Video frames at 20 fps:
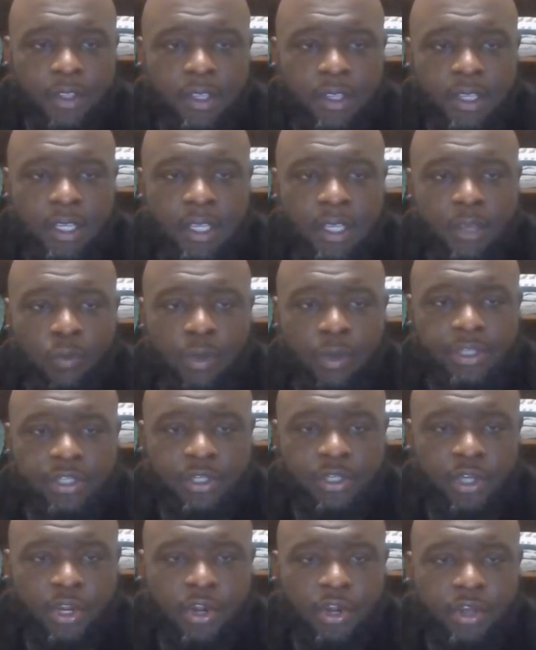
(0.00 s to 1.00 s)
which
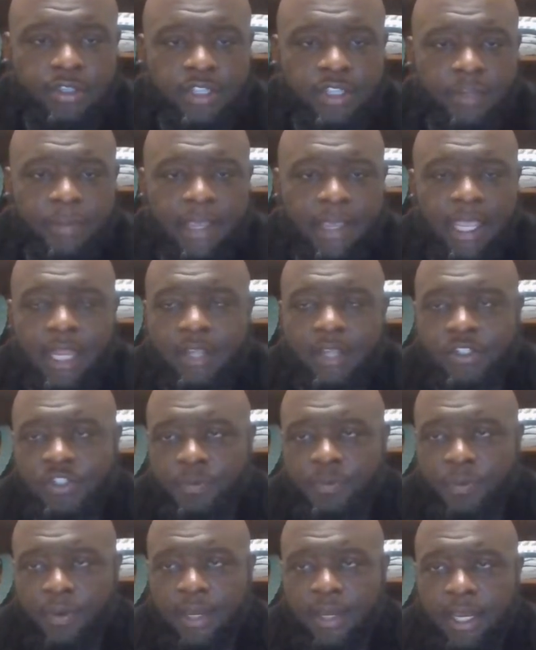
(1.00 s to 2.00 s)
occurs at the beginning of
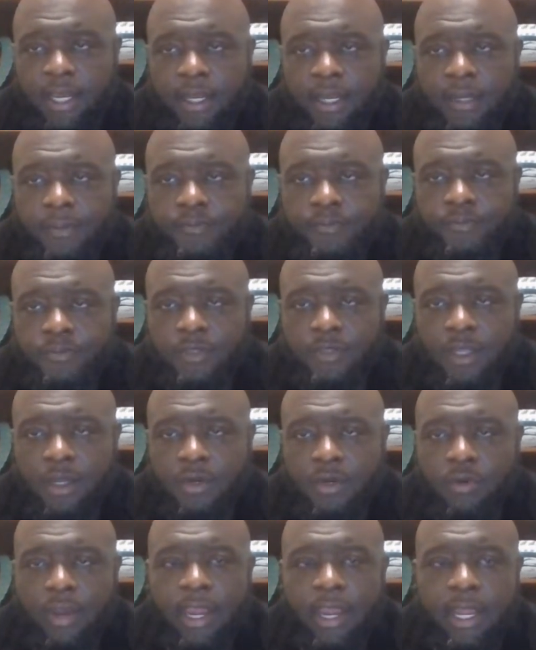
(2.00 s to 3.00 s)
spring
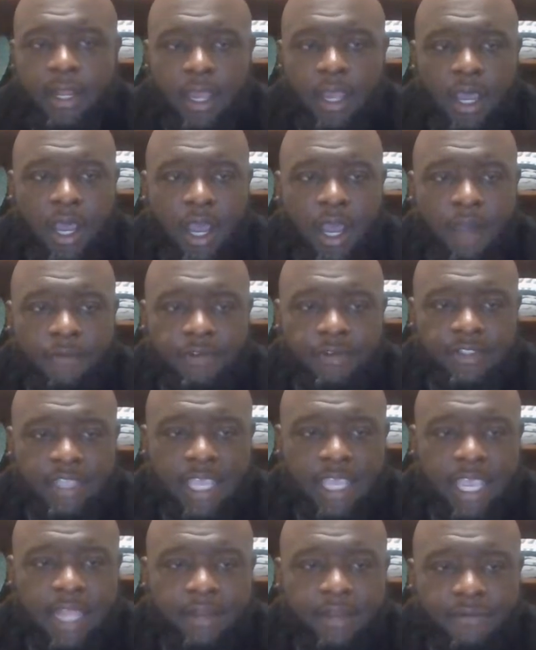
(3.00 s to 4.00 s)
grain harvest,
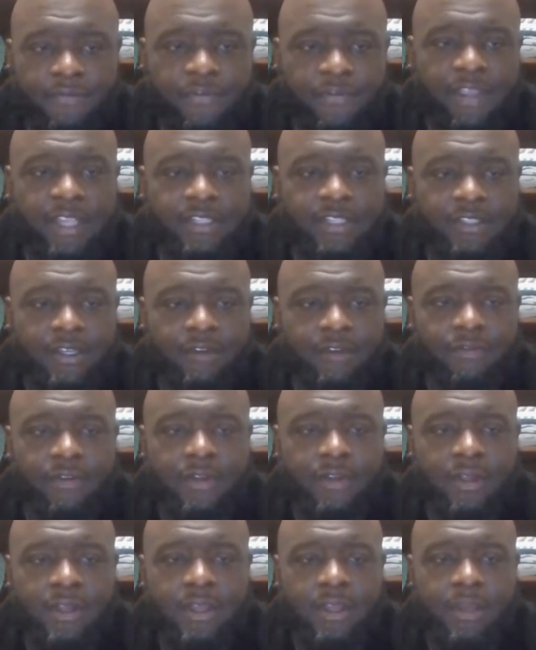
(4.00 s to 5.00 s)
and the Feast of
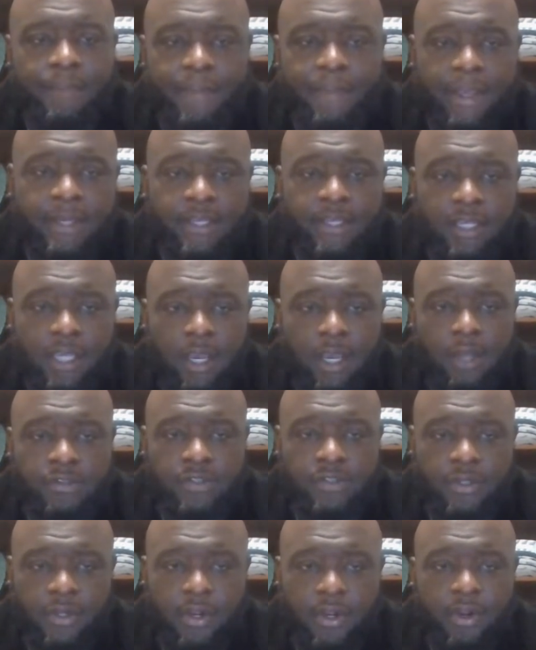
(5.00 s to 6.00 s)
Pentecost
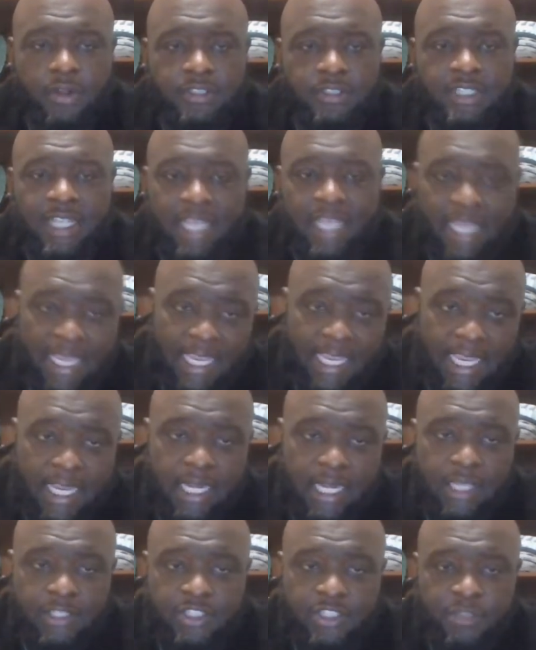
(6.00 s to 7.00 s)
occurs at the end
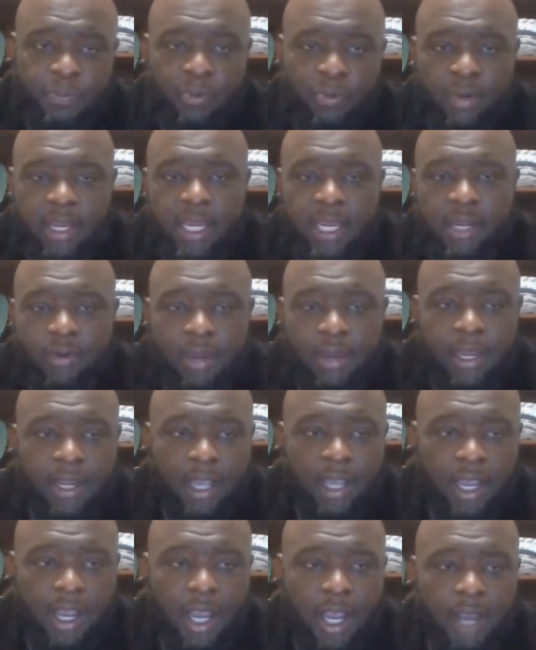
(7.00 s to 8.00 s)
of spring grain
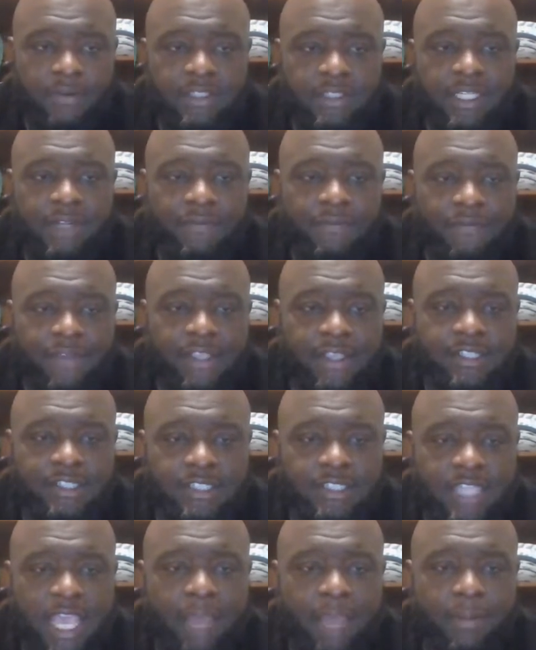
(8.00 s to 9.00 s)
harvest, and the Feast of
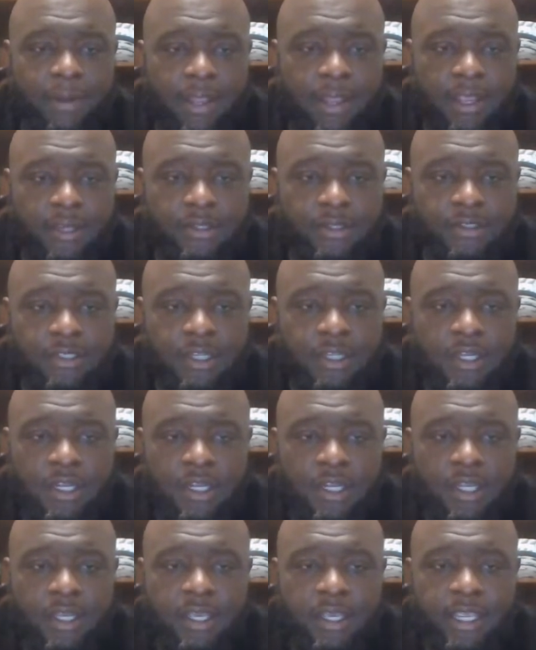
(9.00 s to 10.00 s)
Tabernacles
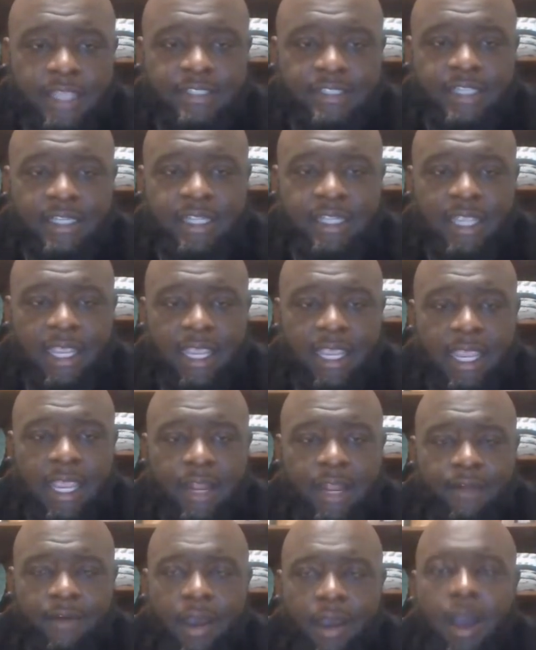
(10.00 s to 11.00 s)
is at the end
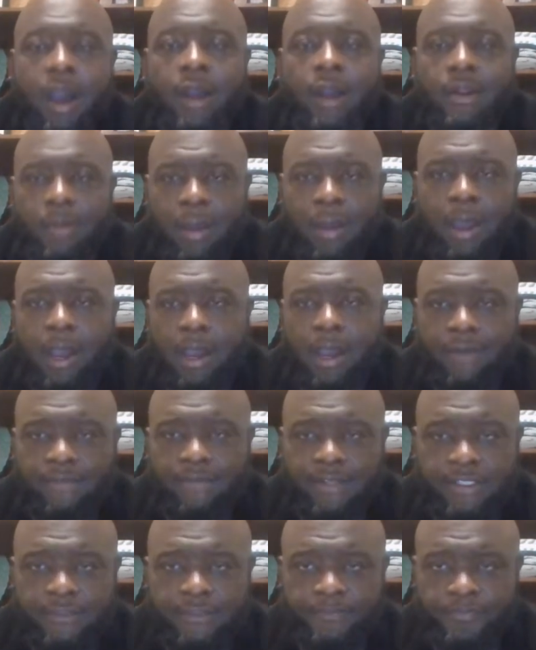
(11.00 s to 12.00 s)
of autumn
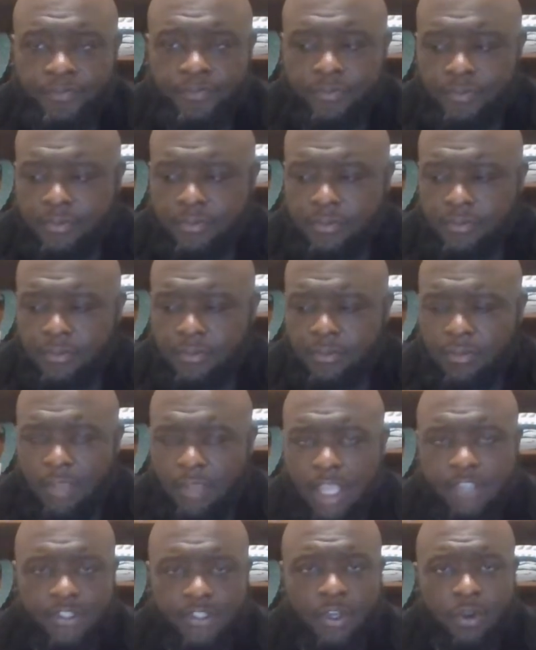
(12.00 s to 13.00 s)
harvest. And
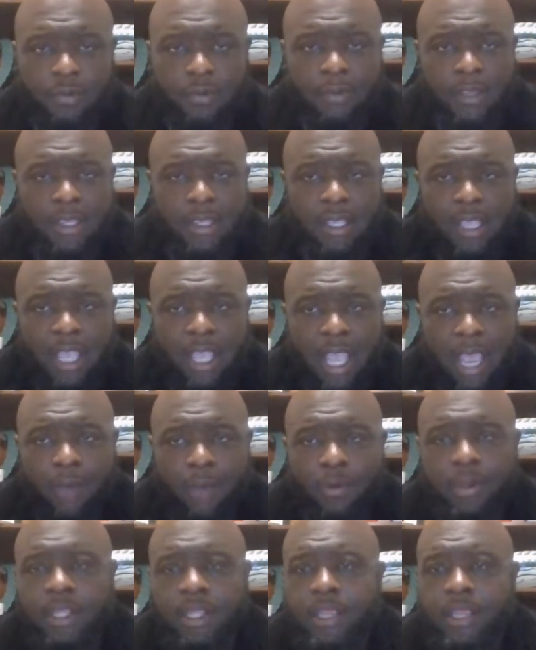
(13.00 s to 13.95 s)
so I want to give you